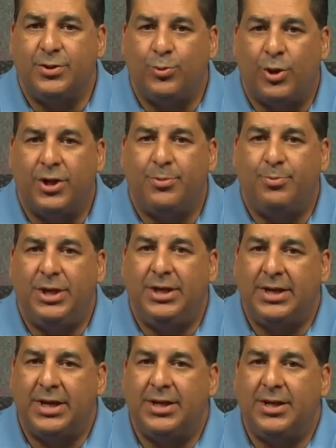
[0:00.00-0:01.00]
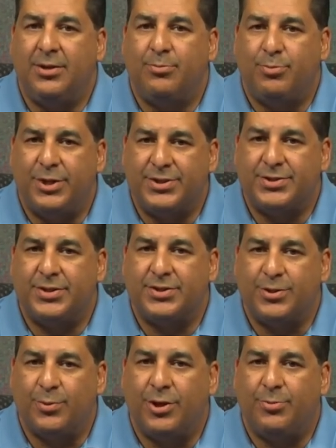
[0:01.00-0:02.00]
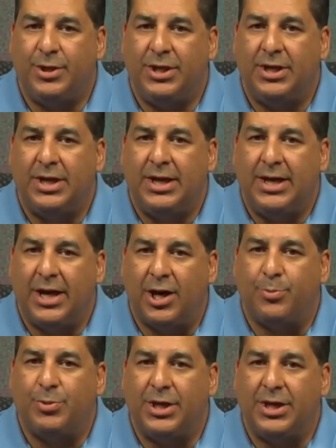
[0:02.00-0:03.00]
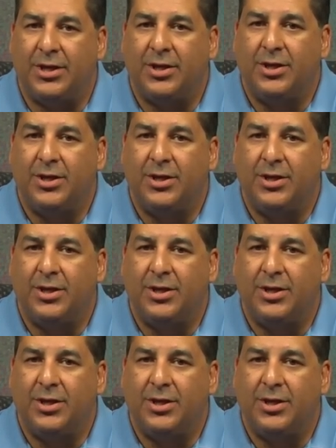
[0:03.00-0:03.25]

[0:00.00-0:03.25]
you want to be getting business, you want to be helping